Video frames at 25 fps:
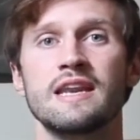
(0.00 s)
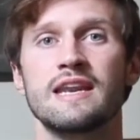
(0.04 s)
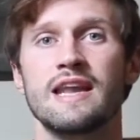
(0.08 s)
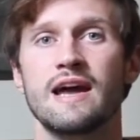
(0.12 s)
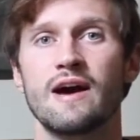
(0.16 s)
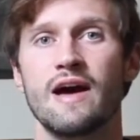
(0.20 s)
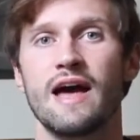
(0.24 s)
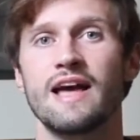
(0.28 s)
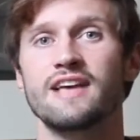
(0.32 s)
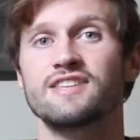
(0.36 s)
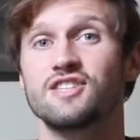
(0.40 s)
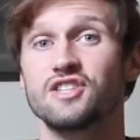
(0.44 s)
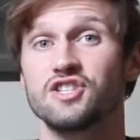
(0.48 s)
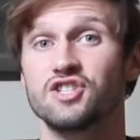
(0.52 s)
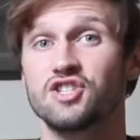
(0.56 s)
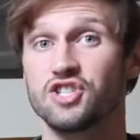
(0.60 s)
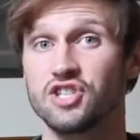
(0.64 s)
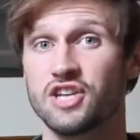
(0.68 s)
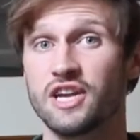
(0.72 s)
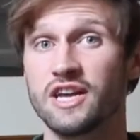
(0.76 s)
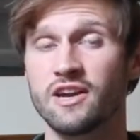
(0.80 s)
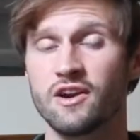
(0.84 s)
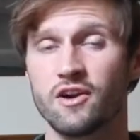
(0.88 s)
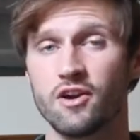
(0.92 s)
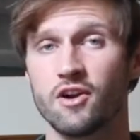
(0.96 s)
Now as a
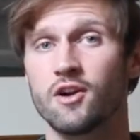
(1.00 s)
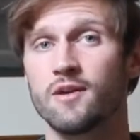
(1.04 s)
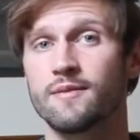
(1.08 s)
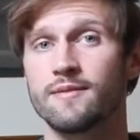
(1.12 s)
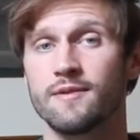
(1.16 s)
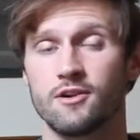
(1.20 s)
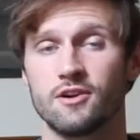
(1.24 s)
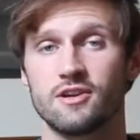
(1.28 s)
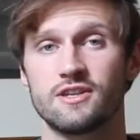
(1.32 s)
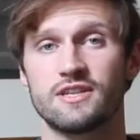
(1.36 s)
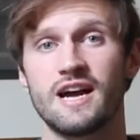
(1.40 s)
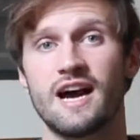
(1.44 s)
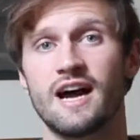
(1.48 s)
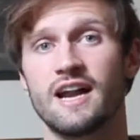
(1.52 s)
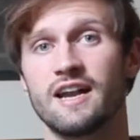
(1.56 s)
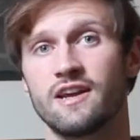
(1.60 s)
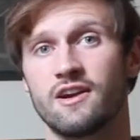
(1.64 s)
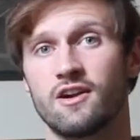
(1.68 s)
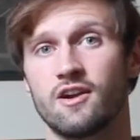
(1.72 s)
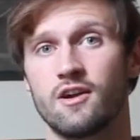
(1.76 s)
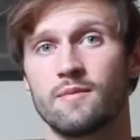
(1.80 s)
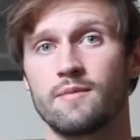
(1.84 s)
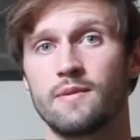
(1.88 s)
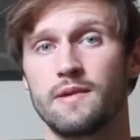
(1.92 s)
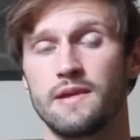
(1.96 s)
Jing herb or a
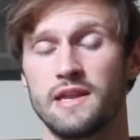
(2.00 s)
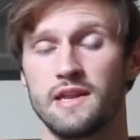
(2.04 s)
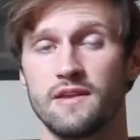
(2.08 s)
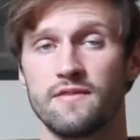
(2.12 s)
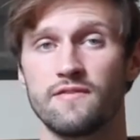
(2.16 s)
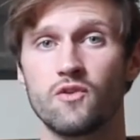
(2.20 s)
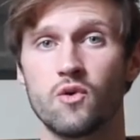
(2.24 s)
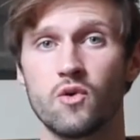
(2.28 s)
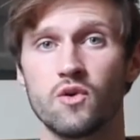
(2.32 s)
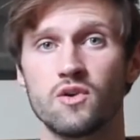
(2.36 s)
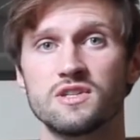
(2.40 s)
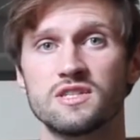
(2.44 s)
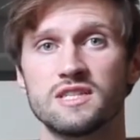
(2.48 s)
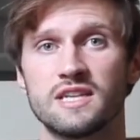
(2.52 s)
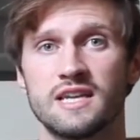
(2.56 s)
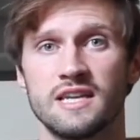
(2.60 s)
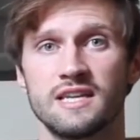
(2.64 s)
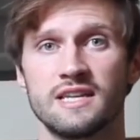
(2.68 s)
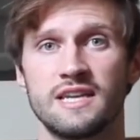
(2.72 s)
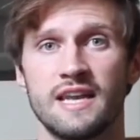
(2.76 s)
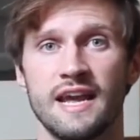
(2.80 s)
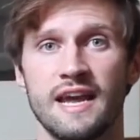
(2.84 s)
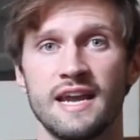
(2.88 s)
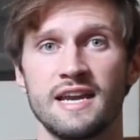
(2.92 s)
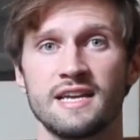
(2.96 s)
tonic herb, it of course
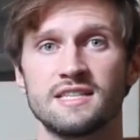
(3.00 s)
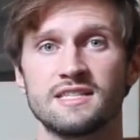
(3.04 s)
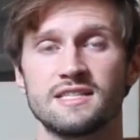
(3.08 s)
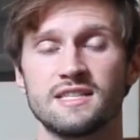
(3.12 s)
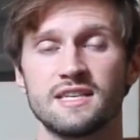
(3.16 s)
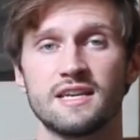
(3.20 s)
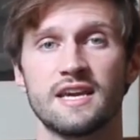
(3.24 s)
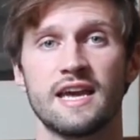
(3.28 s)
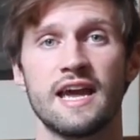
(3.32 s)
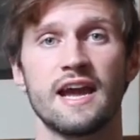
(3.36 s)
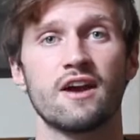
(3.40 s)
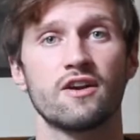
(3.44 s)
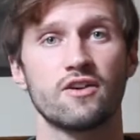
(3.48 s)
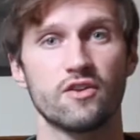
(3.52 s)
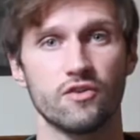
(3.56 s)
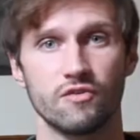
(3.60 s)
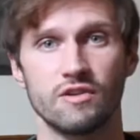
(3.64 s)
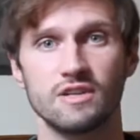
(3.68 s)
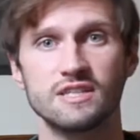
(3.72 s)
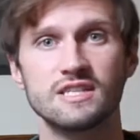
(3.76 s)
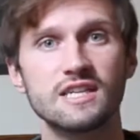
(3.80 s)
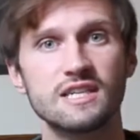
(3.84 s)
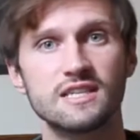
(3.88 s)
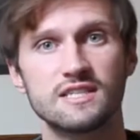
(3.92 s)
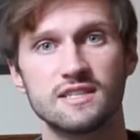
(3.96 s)
contains the
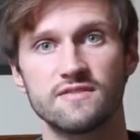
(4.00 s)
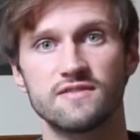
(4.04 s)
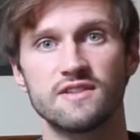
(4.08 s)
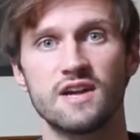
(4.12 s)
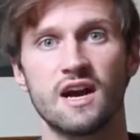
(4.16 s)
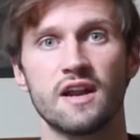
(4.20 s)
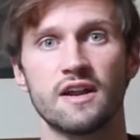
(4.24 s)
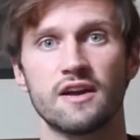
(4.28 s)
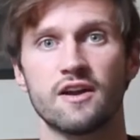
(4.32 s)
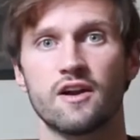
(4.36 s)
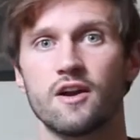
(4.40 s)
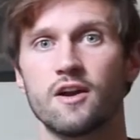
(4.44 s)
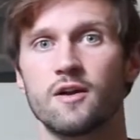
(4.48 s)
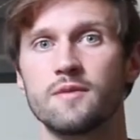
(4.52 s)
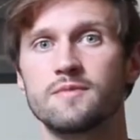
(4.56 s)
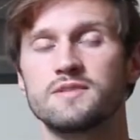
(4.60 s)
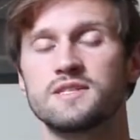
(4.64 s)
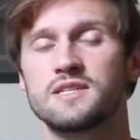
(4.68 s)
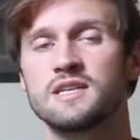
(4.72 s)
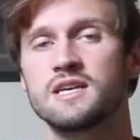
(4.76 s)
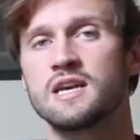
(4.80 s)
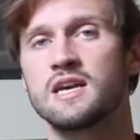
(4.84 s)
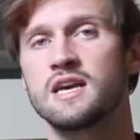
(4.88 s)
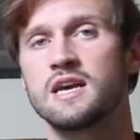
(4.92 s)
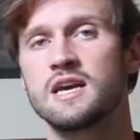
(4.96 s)
characteristics of tonic
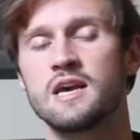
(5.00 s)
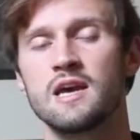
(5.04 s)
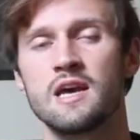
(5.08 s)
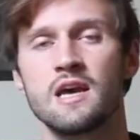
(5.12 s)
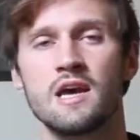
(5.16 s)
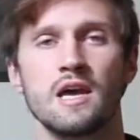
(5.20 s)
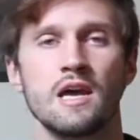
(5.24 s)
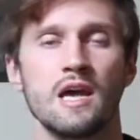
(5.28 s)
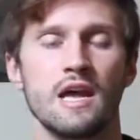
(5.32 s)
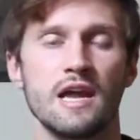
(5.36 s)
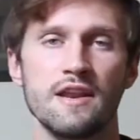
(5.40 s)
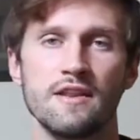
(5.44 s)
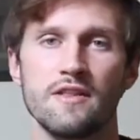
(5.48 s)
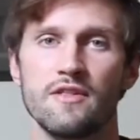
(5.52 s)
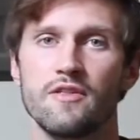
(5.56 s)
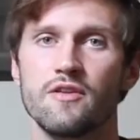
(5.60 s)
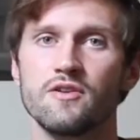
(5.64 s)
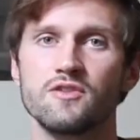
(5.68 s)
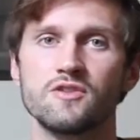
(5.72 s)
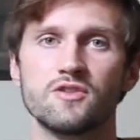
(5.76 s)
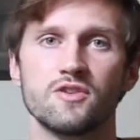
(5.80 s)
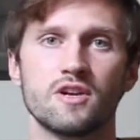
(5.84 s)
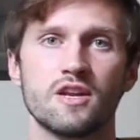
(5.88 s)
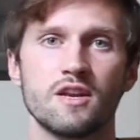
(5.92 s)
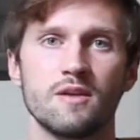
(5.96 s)
herbs, and
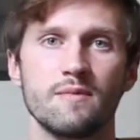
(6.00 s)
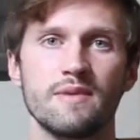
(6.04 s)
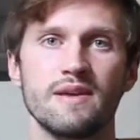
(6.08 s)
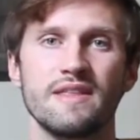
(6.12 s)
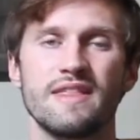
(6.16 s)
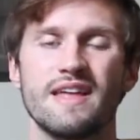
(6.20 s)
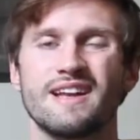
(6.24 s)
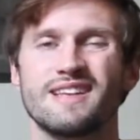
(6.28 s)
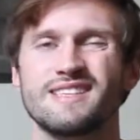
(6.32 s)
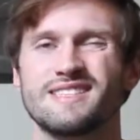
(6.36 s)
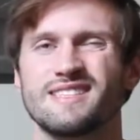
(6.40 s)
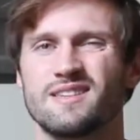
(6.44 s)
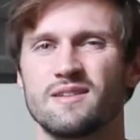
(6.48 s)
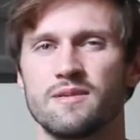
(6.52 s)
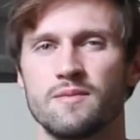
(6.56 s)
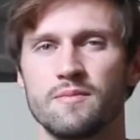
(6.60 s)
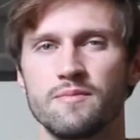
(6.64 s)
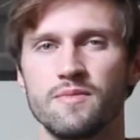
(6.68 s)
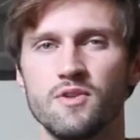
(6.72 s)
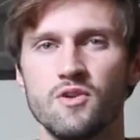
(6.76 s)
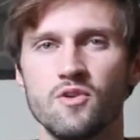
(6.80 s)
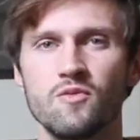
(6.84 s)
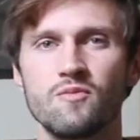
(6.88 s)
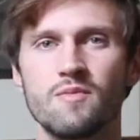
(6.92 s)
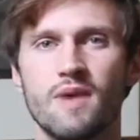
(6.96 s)
those are going to be that it's an
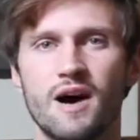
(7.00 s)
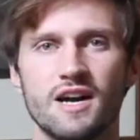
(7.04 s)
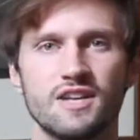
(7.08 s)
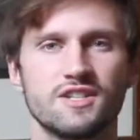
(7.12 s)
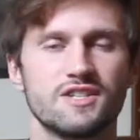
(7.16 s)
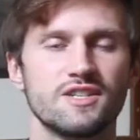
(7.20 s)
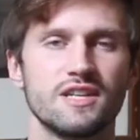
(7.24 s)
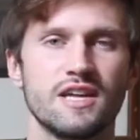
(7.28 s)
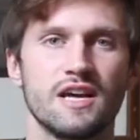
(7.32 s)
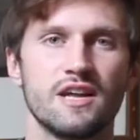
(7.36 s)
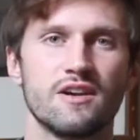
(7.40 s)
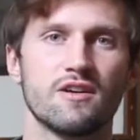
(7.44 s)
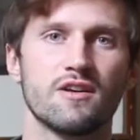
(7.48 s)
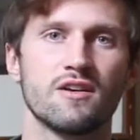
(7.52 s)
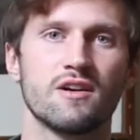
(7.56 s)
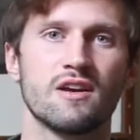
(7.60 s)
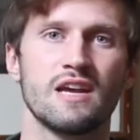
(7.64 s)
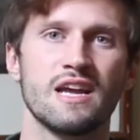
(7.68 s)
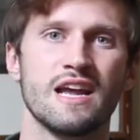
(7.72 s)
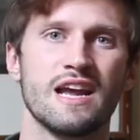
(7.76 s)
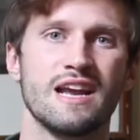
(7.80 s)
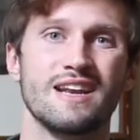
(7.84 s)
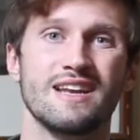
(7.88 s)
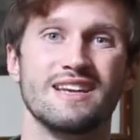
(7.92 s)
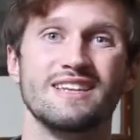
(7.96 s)
immune modulator,
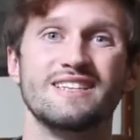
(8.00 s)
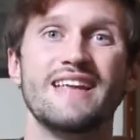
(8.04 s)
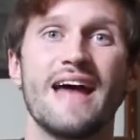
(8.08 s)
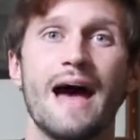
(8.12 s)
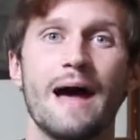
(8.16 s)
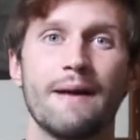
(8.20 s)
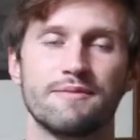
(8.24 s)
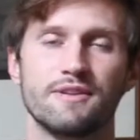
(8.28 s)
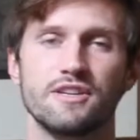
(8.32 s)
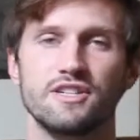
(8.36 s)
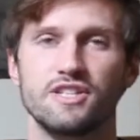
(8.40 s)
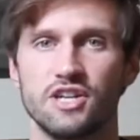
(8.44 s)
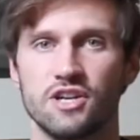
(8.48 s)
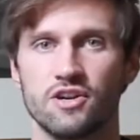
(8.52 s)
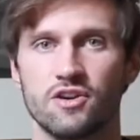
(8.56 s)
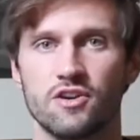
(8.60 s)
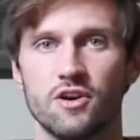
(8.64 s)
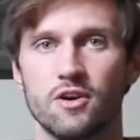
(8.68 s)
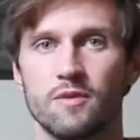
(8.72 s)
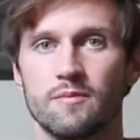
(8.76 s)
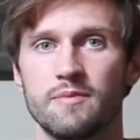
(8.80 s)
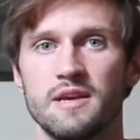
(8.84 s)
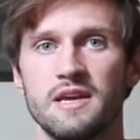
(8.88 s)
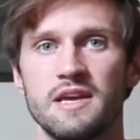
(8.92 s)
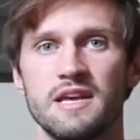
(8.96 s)
an adaptogen
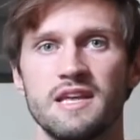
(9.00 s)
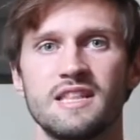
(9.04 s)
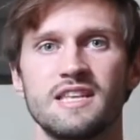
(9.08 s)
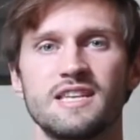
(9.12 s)
herb.